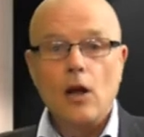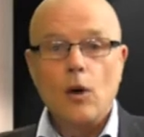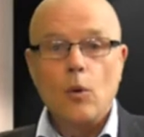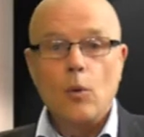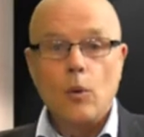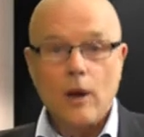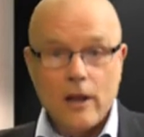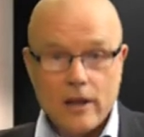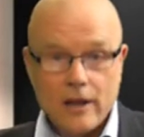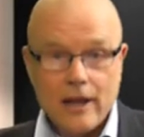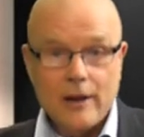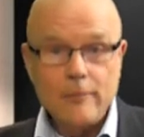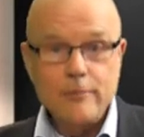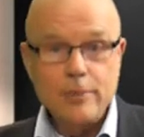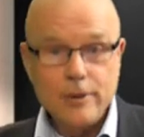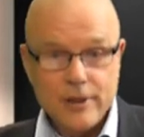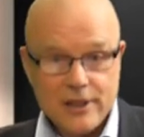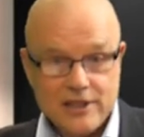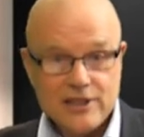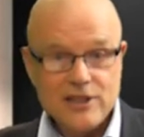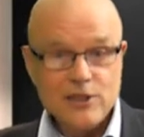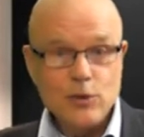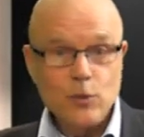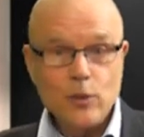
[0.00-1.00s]
Well, I'm
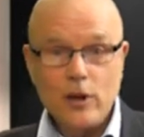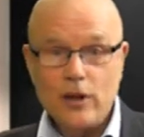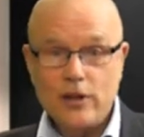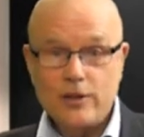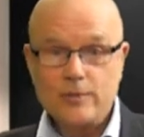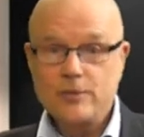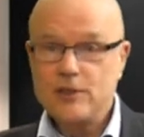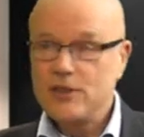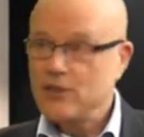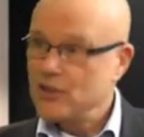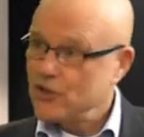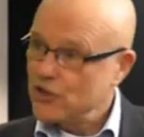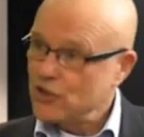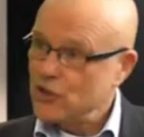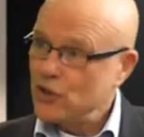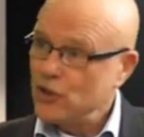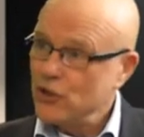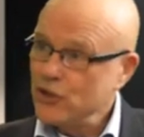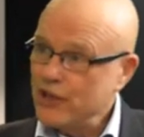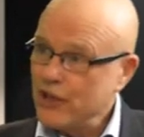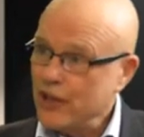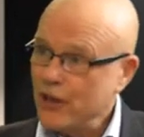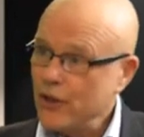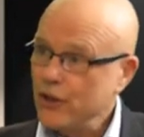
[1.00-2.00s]
pleased to welcome to the
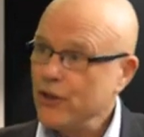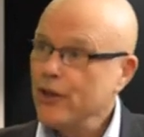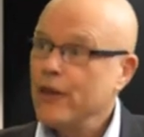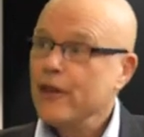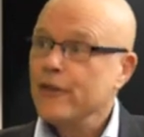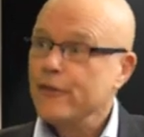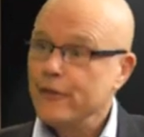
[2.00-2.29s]
studio